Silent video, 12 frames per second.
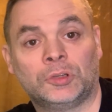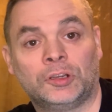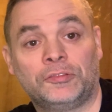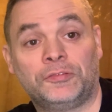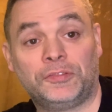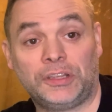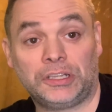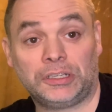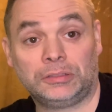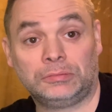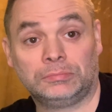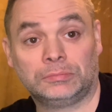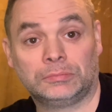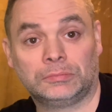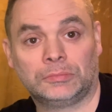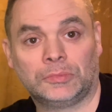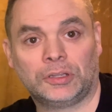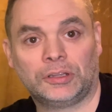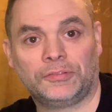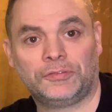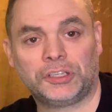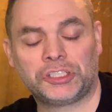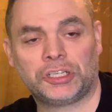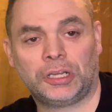feeding the
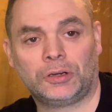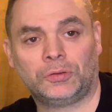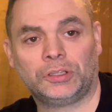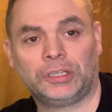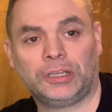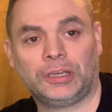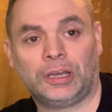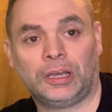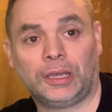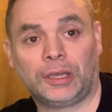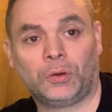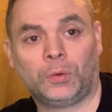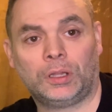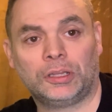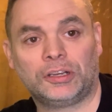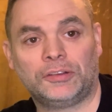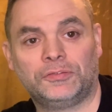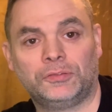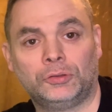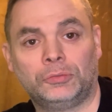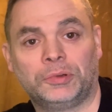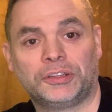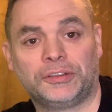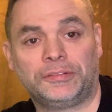fish not only a high quality food,
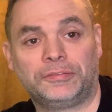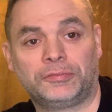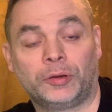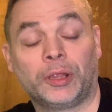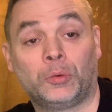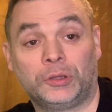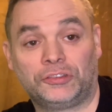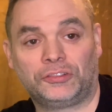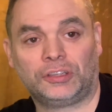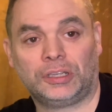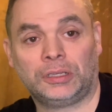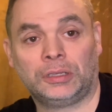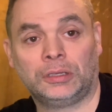but the frequency